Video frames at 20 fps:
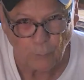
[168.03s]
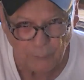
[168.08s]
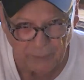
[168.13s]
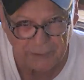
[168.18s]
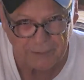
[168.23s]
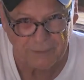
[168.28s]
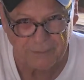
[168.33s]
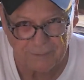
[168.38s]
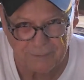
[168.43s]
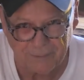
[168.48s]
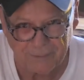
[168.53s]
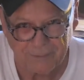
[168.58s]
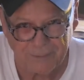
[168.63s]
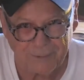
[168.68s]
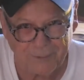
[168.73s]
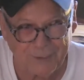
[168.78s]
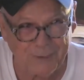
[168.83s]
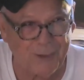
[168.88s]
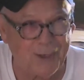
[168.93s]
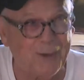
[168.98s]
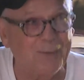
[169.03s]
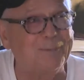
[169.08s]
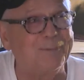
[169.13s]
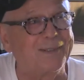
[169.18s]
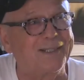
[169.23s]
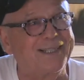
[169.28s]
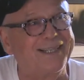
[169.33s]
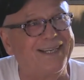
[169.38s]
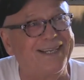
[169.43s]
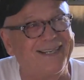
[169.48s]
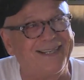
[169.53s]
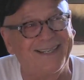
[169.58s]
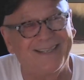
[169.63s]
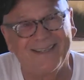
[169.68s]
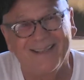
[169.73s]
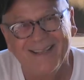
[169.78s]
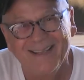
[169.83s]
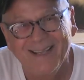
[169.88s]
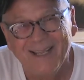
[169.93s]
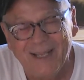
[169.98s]
wicked
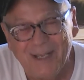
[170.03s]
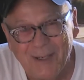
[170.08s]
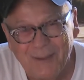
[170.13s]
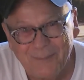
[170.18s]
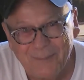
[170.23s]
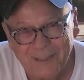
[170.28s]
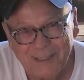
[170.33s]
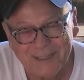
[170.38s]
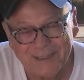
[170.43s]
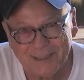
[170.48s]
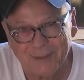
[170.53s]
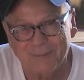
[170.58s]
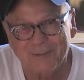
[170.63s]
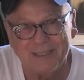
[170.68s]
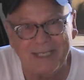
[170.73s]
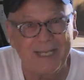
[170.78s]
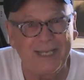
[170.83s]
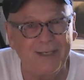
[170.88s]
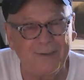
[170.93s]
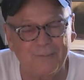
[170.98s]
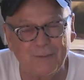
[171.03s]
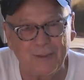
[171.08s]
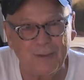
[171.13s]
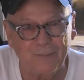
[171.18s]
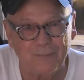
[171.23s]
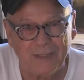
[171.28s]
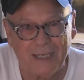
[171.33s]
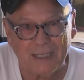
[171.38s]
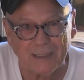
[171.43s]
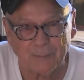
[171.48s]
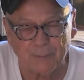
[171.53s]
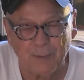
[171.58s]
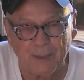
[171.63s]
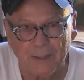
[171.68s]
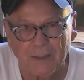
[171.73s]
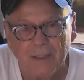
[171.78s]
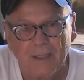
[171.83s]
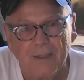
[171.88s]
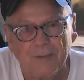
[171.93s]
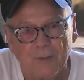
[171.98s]
complicated because I'm saying it very fast,
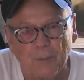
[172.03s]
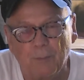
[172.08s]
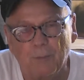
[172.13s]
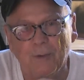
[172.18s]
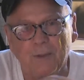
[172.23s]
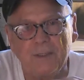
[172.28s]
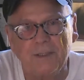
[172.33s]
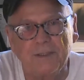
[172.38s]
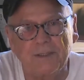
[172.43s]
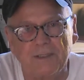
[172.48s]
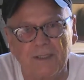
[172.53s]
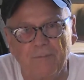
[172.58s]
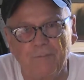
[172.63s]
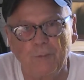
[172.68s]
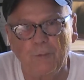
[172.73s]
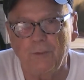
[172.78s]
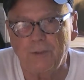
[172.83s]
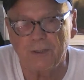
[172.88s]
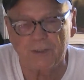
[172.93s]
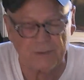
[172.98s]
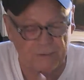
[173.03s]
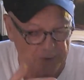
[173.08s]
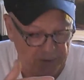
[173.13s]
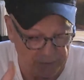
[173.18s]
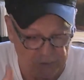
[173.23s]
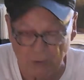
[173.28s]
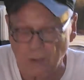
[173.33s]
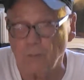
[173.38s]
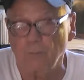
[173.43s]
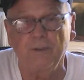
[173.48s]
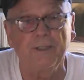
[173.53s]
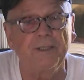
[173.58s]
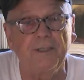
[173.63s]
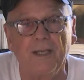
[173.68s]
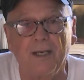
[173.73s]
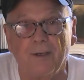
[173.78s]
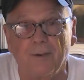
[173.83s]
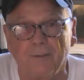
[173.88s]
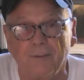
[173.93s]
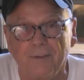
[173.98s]
but the point is, it's all
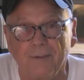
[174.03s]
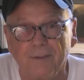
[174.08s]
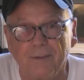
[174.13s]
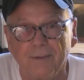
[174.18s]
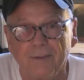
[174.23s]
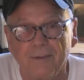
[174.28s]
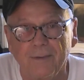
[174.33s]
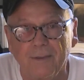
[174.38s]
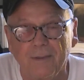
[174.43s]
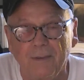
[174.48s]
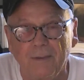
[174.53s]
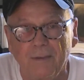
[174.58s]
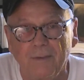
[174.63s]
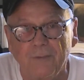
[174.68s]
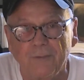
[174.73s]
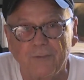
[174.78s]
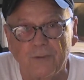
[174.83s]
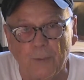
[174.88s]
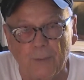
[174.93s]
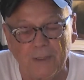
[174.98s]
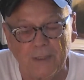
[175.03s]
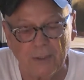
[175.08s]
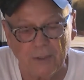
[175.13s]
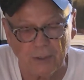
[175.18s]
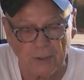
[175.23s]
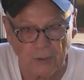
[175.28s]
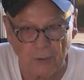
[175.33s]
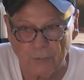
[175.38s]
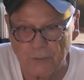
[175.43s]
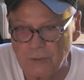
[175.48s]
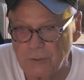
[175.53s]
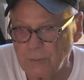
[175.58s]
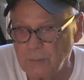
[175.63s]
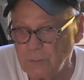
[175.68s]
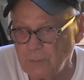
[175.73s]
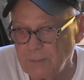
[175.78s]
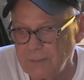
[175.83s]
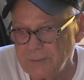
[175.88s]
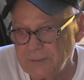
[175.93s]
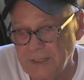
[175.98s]
written out. So we're going to go
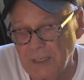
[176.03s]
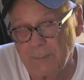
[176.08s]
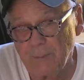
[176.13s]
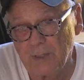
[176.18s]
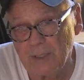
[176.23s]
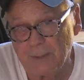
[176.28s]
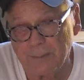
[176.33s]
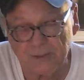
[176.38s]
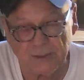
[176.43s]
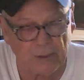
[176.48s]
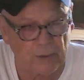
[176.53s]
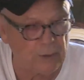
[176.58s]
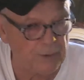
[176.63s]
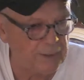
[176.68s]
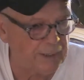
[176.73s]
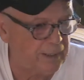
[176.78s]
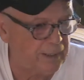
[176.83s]
to, Jamie Ebersol